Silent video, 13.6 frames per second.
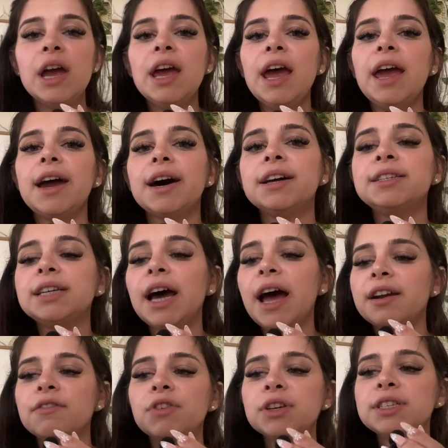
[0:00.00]
And
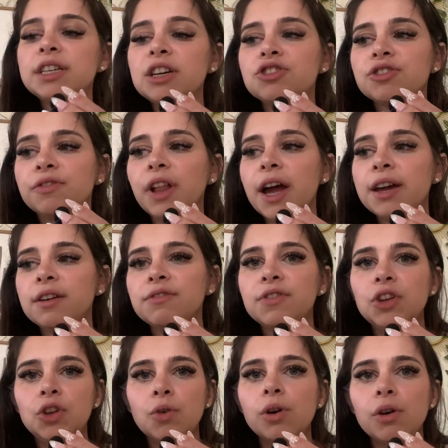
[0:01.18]
at every stage of life,
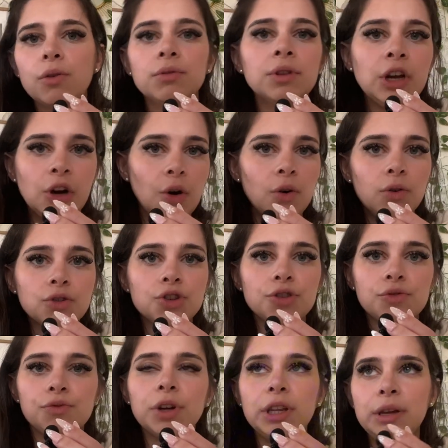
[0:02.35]
your only goal
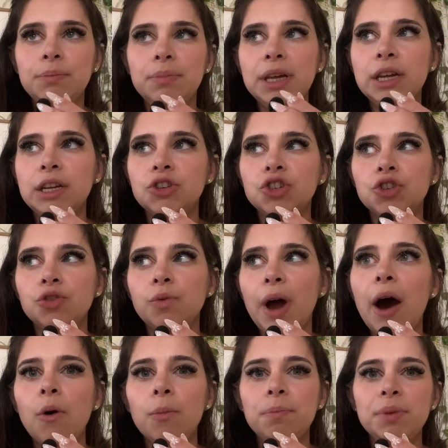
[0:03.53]
should really be to
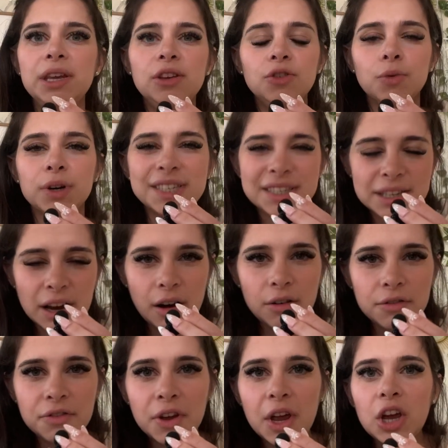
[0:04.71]
outbeat
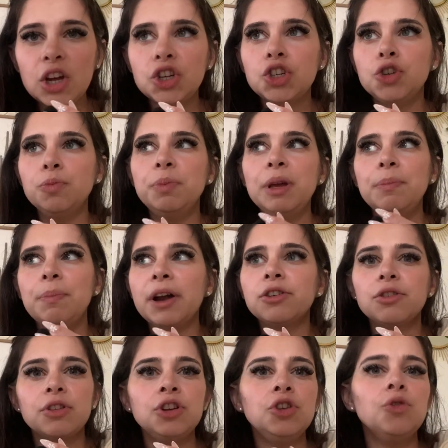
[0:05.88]
yourself, to be
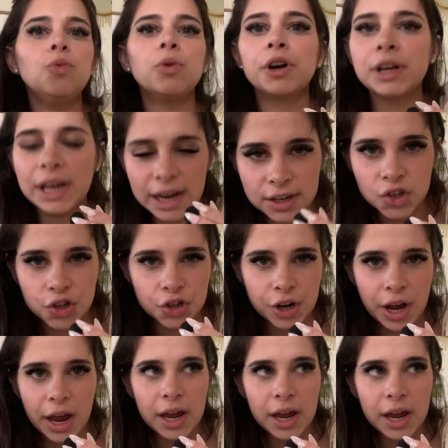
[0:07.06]
better than you were yesterday.